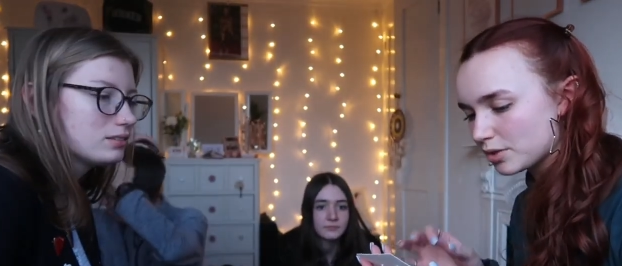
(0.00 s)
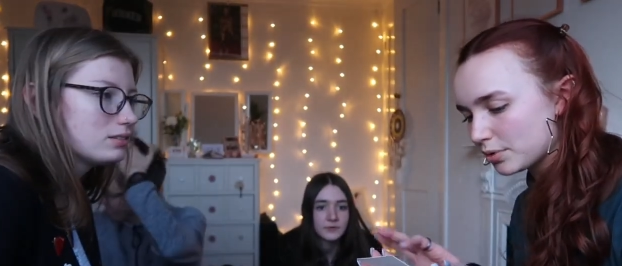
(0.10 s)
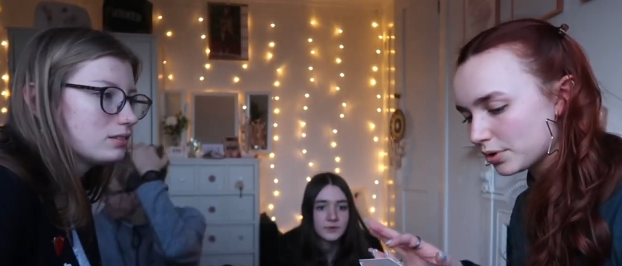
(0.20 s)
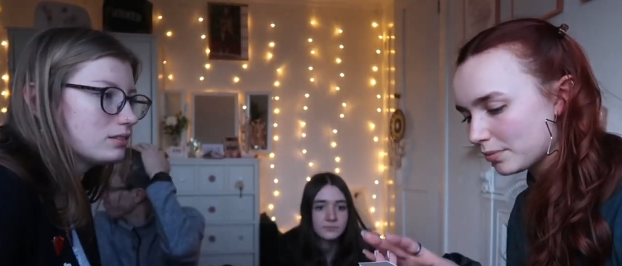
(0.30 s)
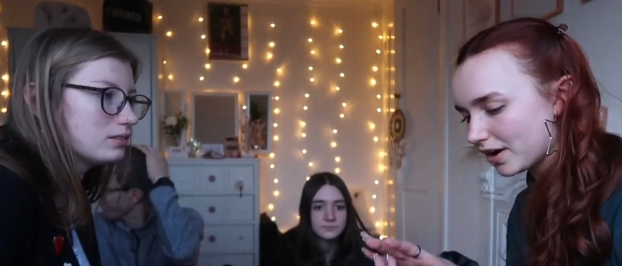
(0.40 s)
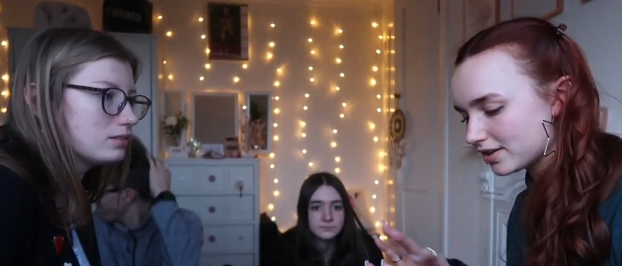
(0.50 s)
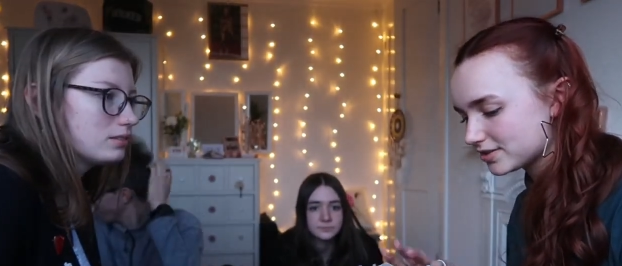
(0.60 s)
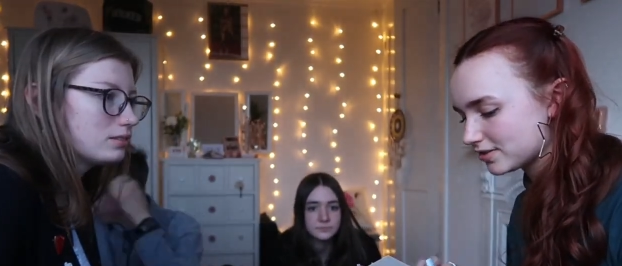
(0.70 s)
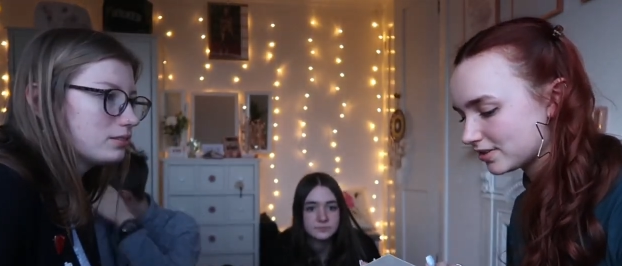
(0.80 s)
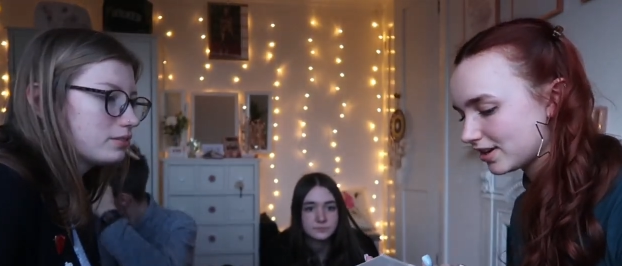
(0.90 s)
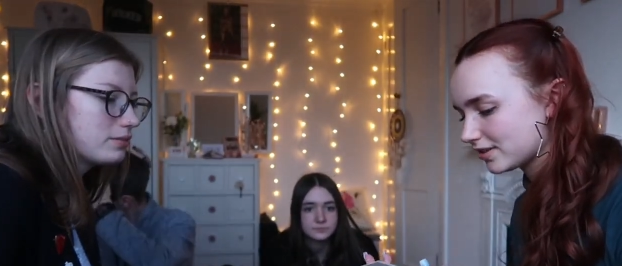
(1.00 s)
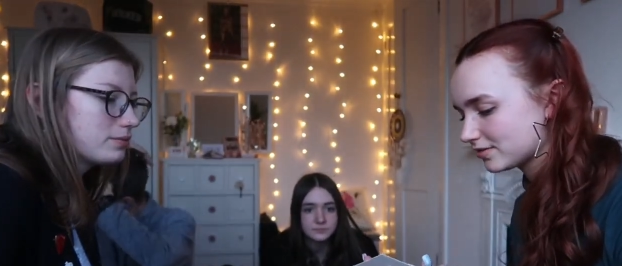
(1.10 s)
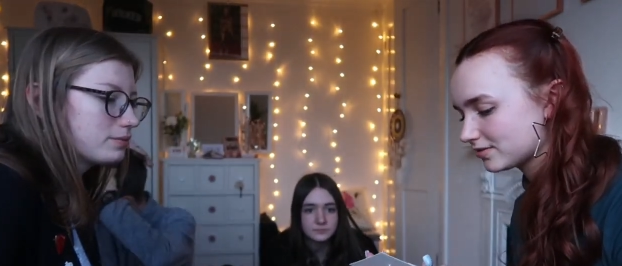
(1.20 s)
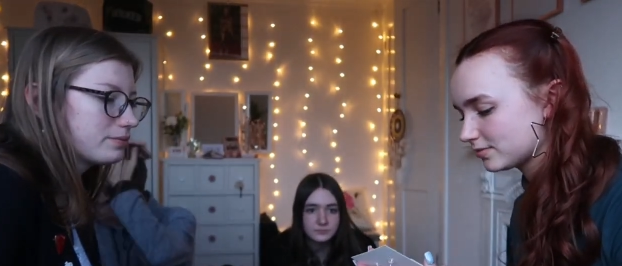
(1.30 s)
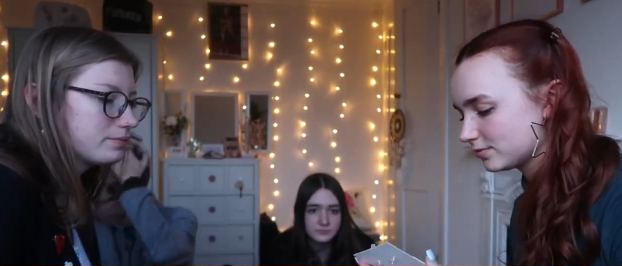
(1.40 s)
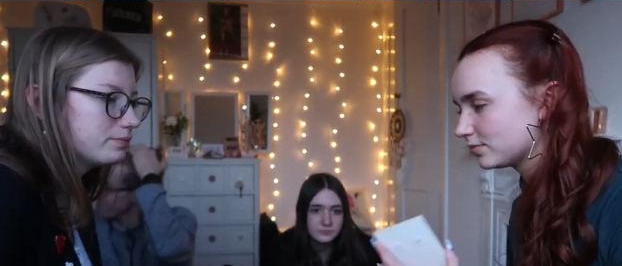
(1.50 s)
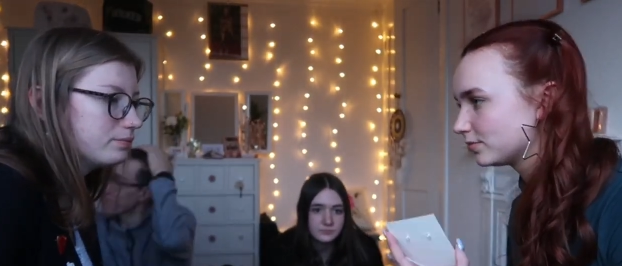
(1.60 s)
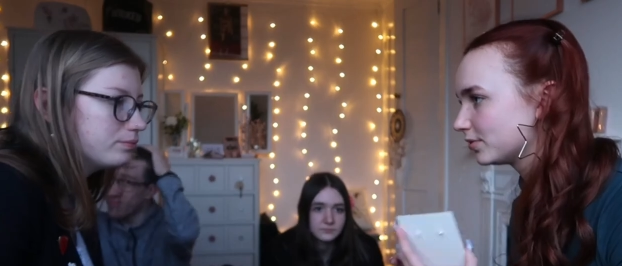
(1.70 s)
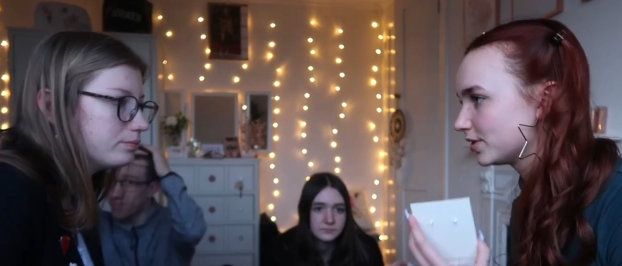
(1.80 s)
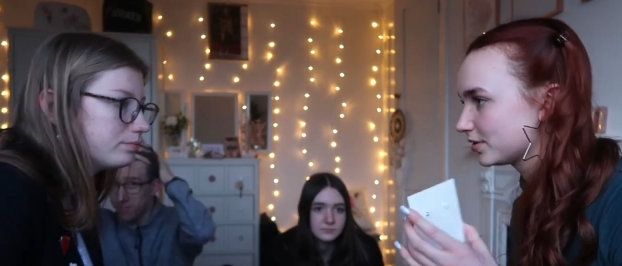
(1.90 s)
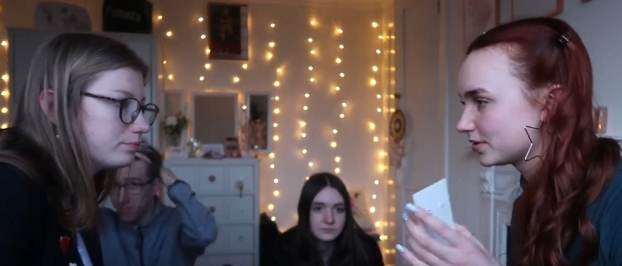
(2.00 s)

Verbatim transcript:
Speaker 1: out the blue in my eyes. So like, mm. with